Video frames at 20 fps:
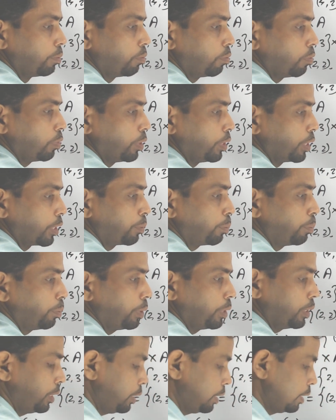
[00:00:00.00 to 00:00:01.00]
next
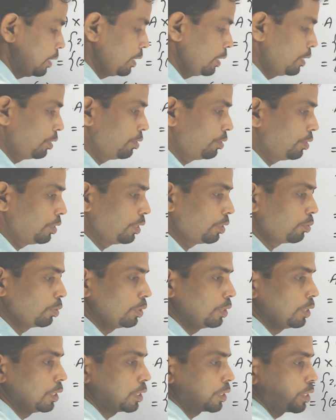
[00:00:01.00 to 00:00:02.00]
pair 6
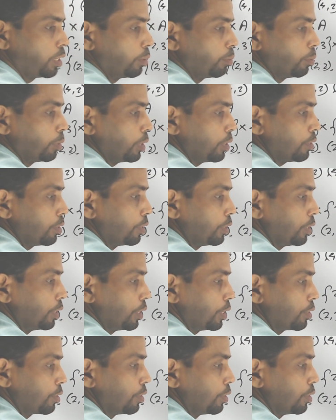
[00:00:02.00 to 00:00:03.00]
with next element
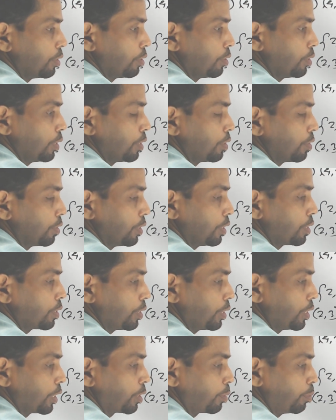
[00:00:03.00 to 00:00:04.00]
6, 6,
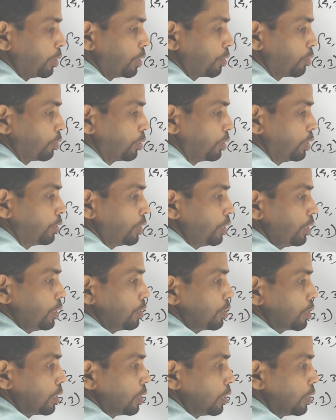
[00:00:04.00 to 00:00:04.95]
6 next pair. So this is